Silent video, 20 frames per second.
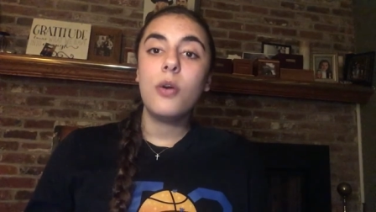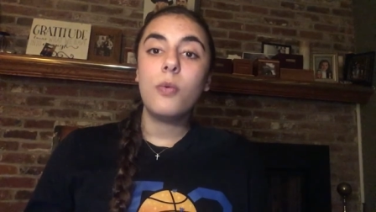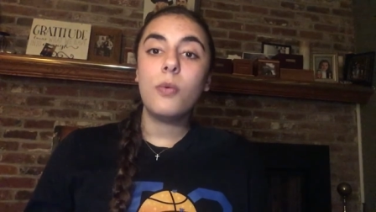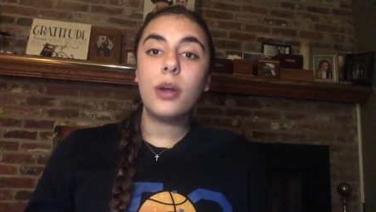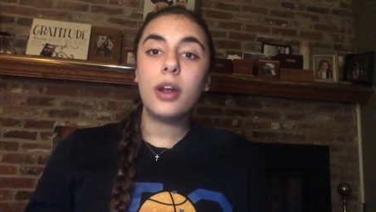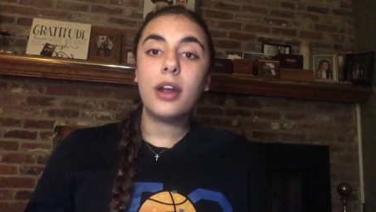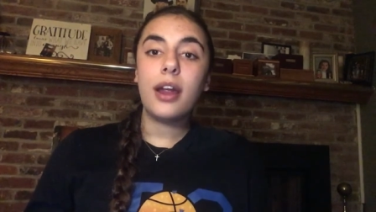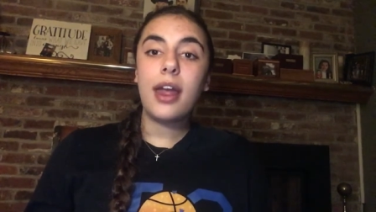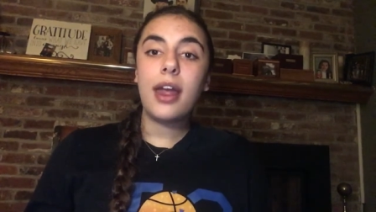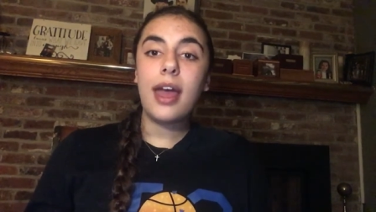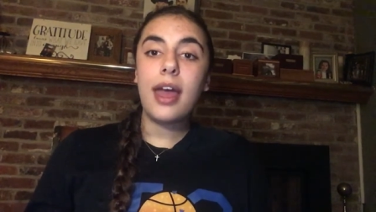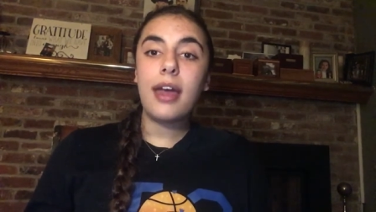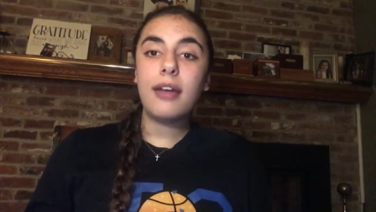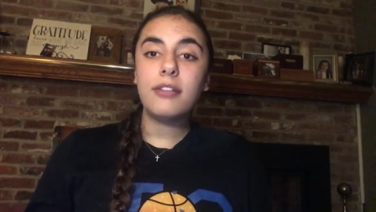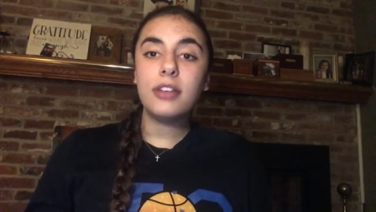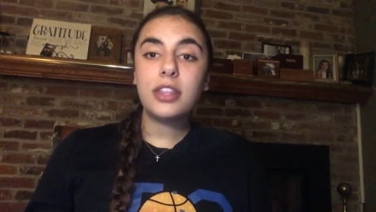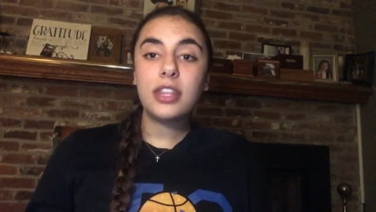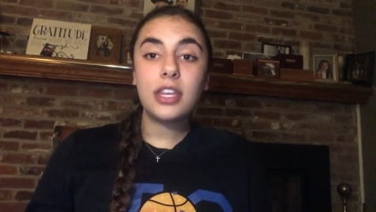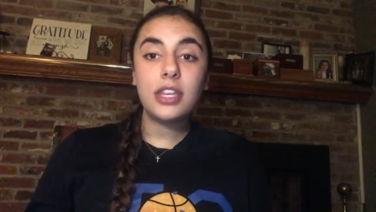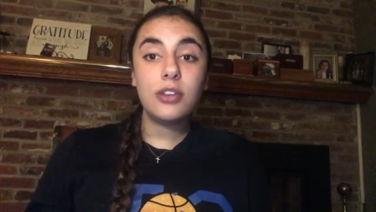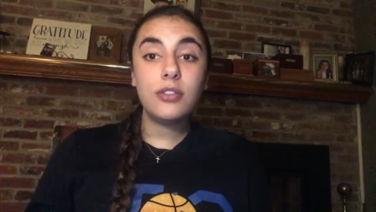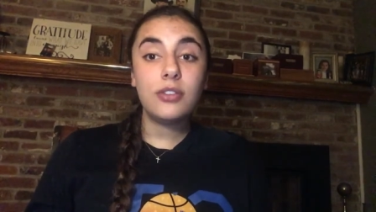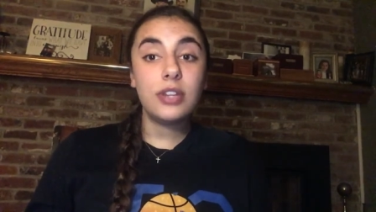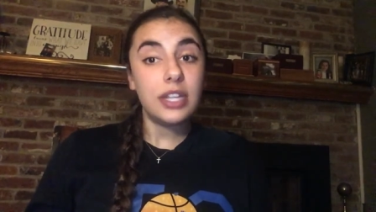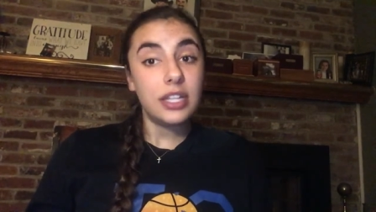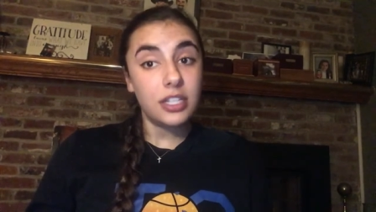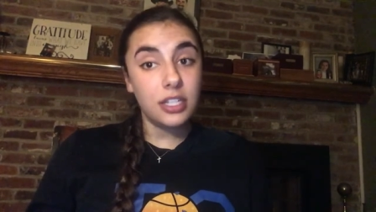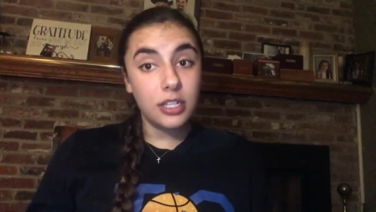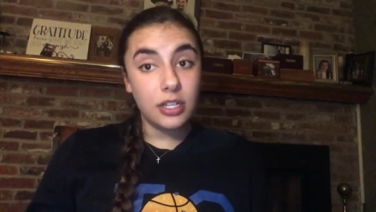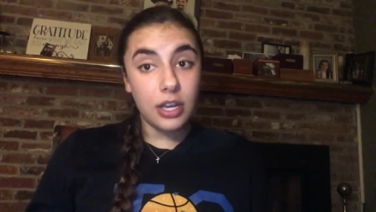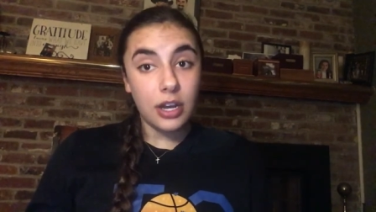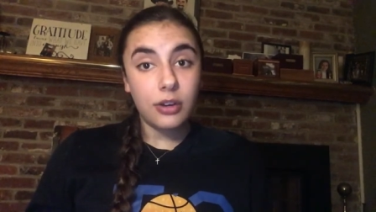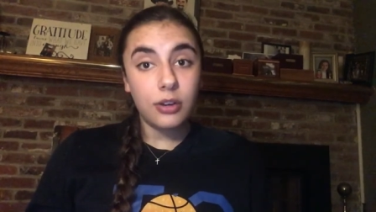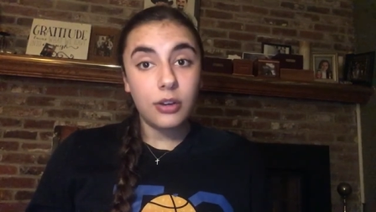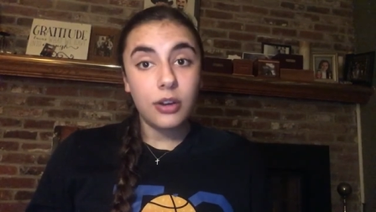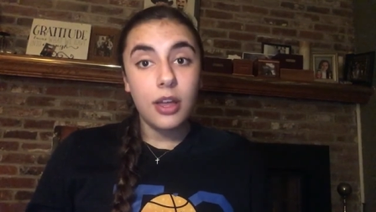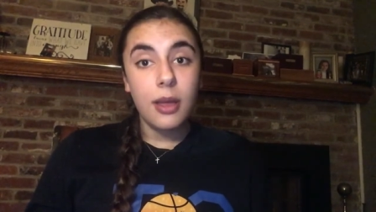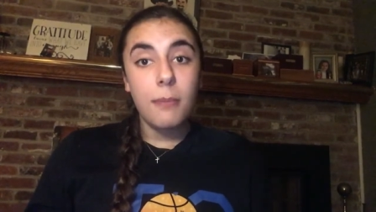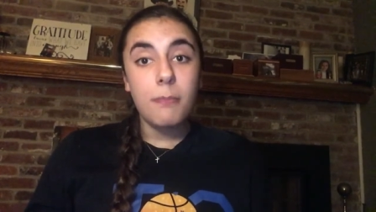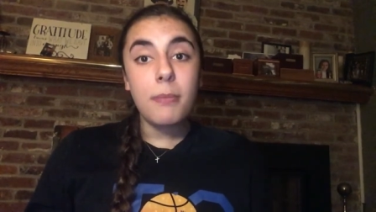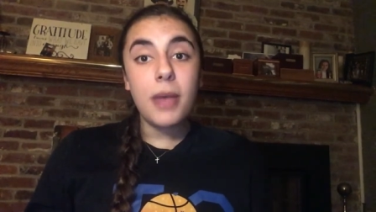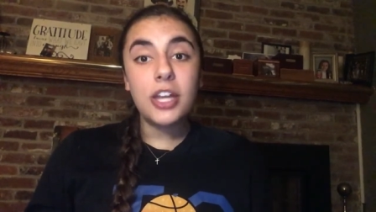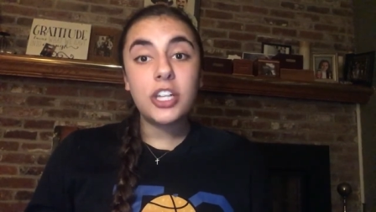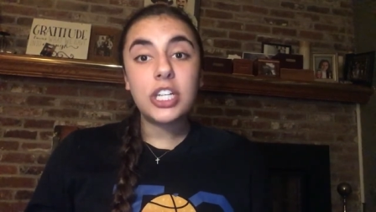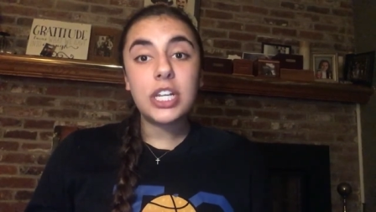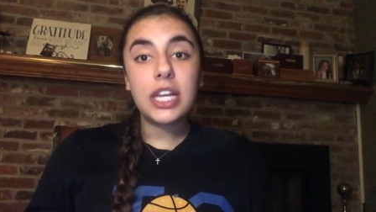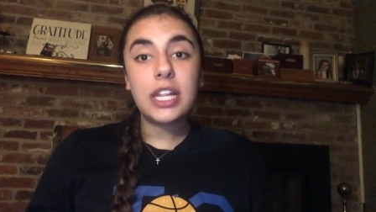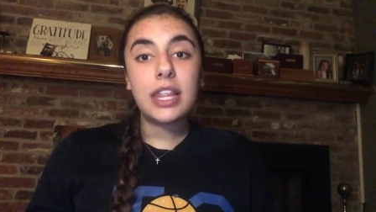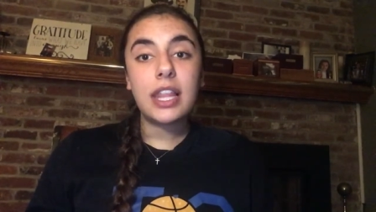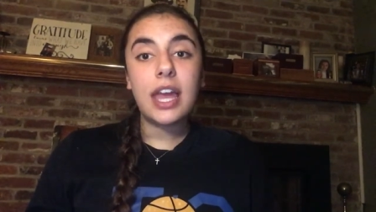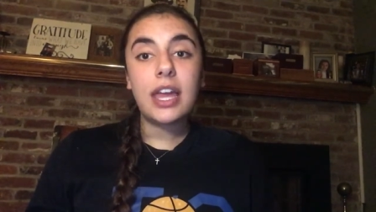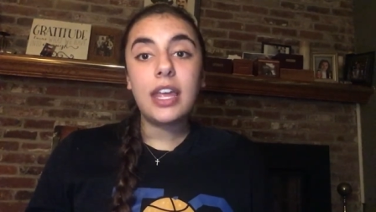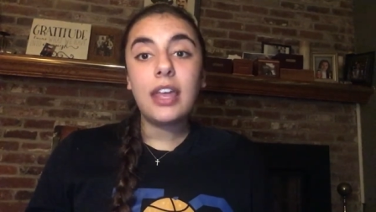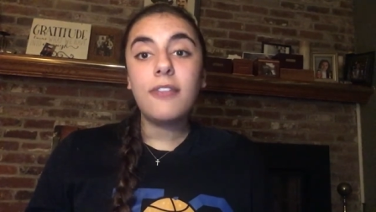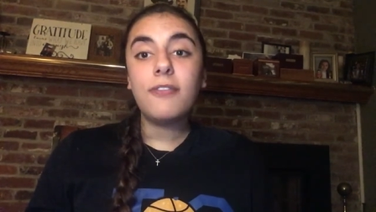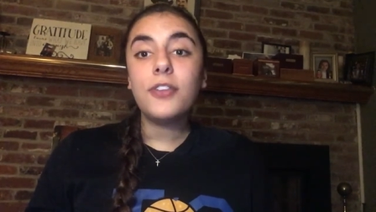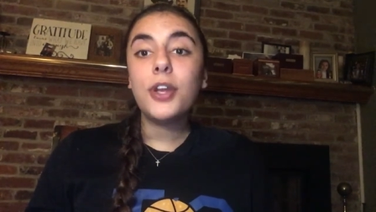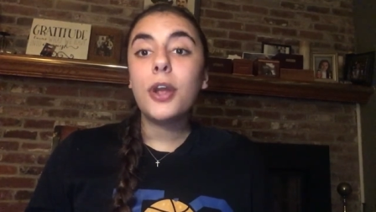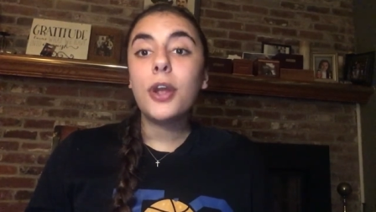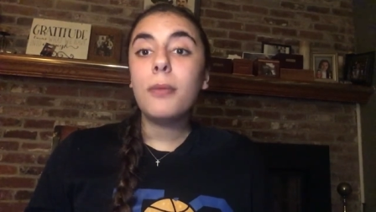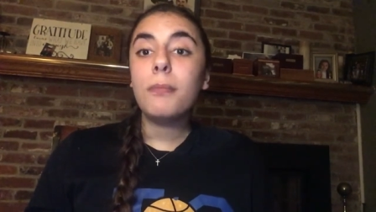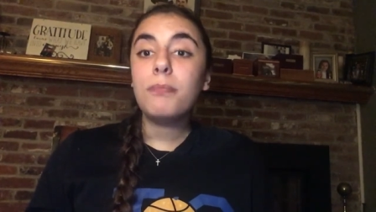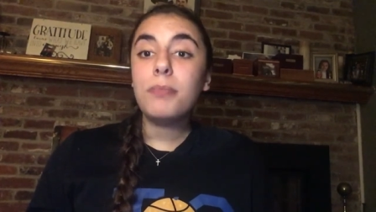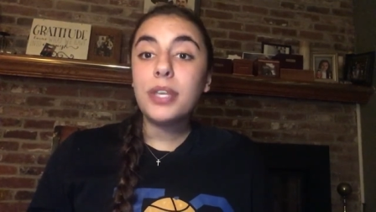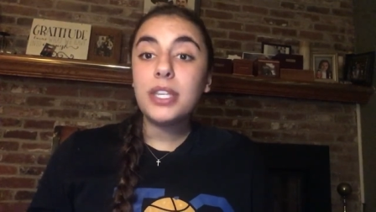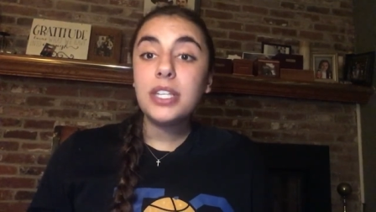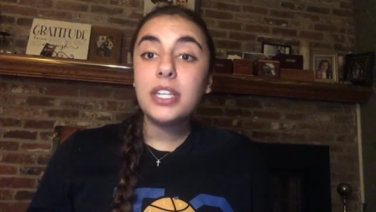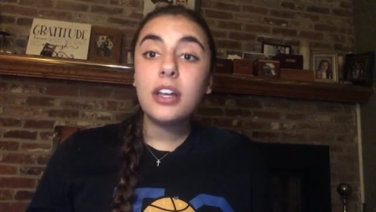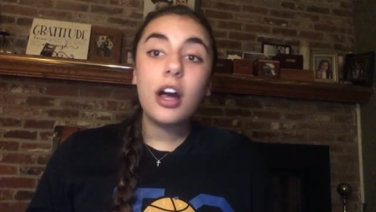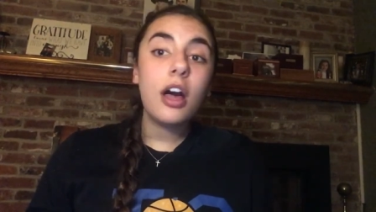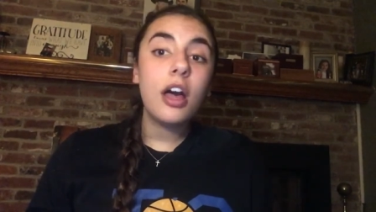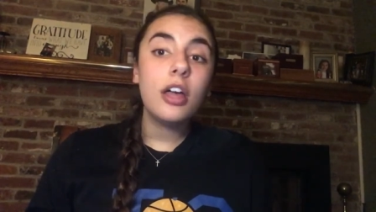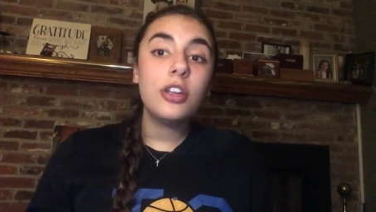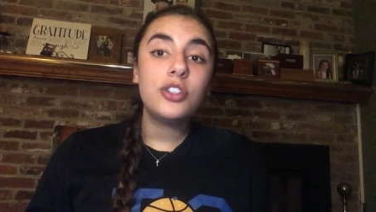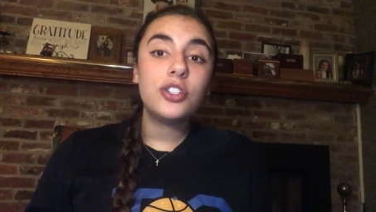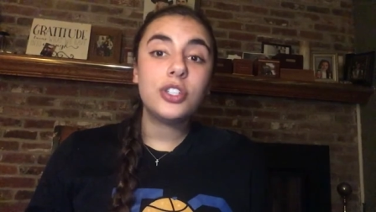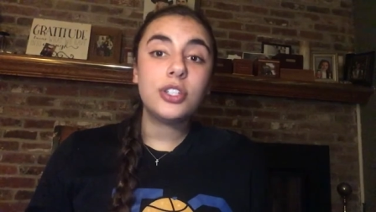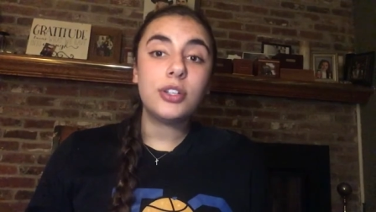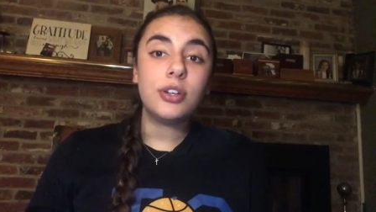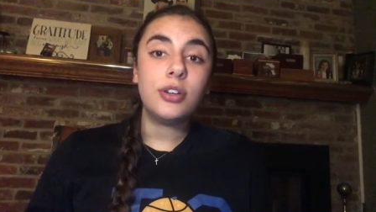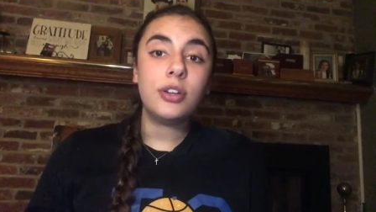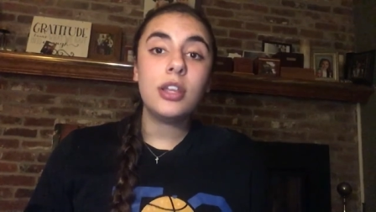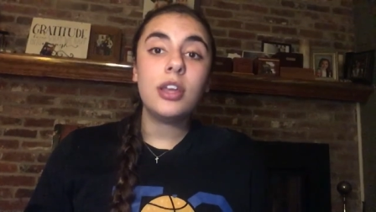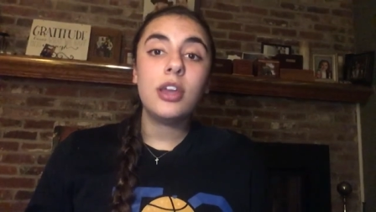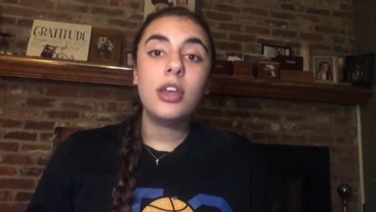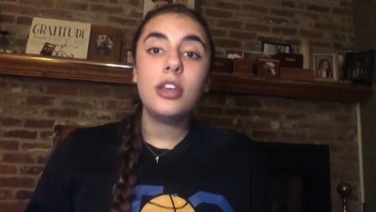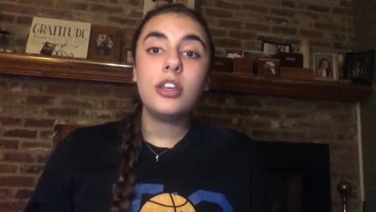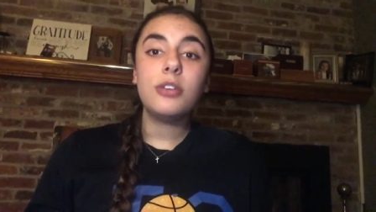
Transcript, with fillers: where everything you need to know, mentioning that if you're a busy college student,